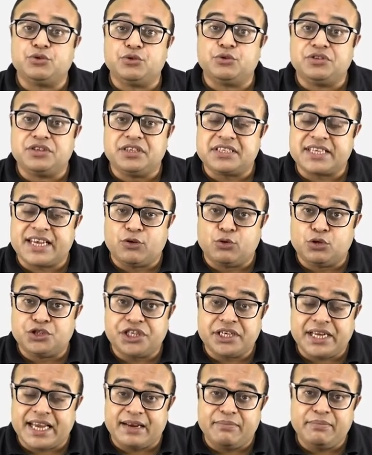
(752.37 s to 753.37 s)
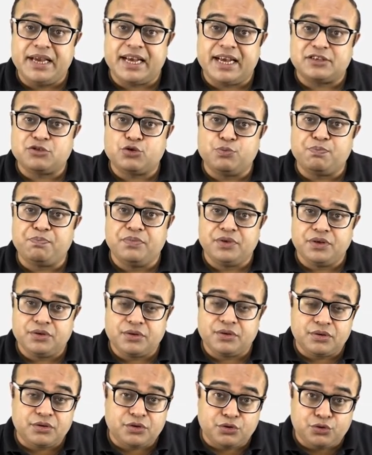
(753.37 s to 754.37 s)
So, this question can be asked
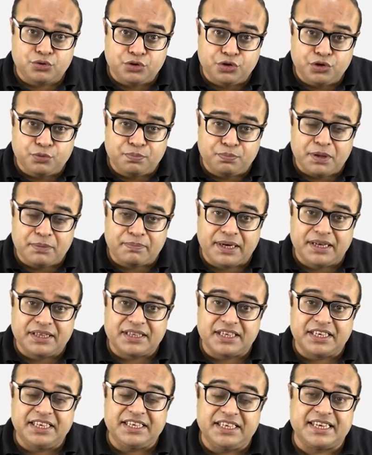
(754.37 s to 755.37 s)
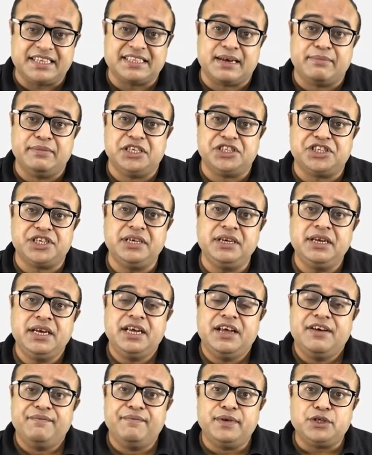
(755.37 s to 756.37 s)
to you people in the NEET examination,
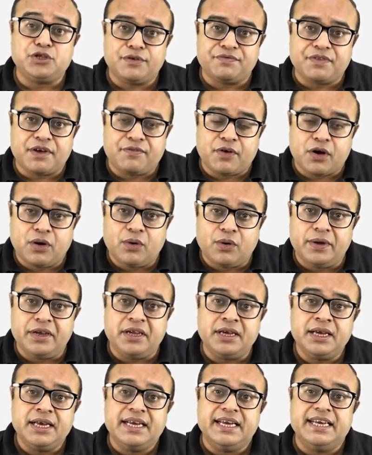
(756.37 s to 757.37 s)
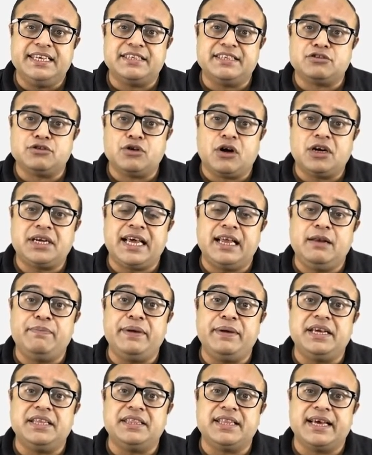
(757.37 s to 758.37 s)
which of the following is not
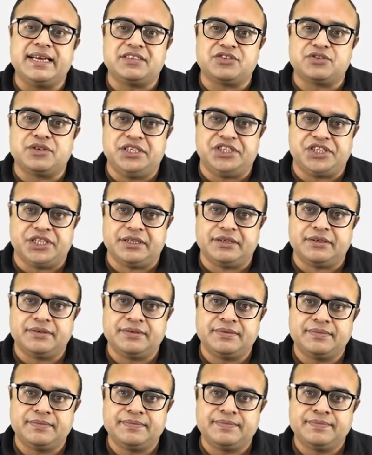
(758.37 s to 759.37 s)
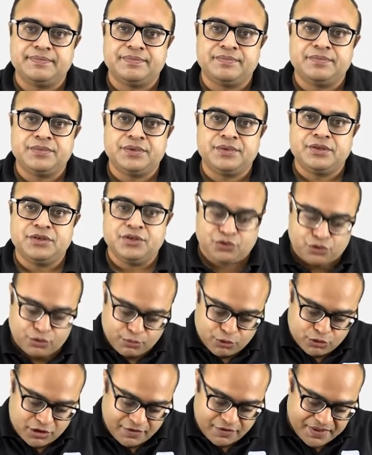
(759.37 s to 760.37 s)
helping in the excretion. So,
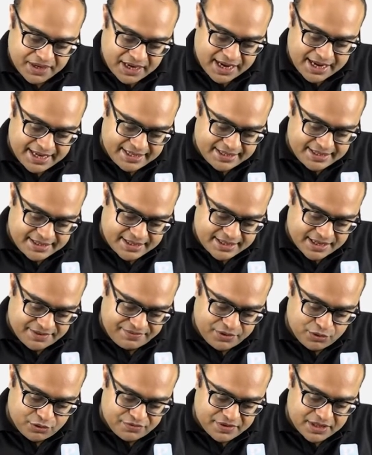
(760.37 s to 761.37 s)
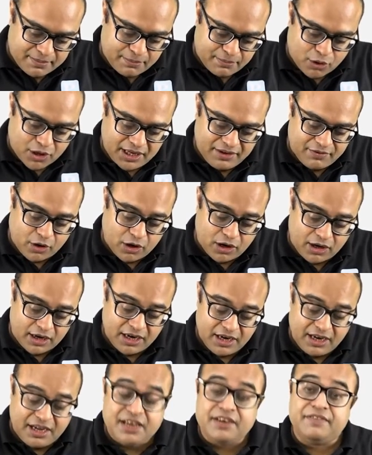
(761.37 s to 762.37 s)
most of the guys confused with the body wall
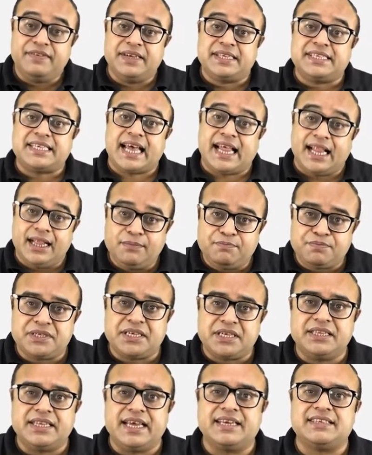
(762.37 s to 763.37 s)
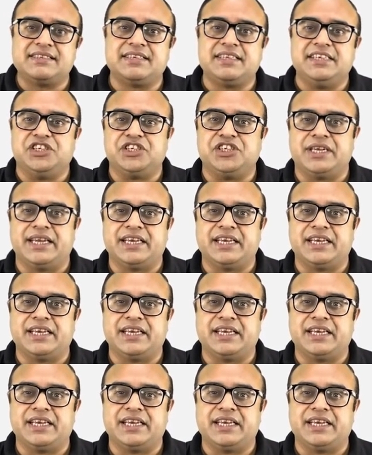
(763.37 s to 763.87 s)
which helps in the excretion.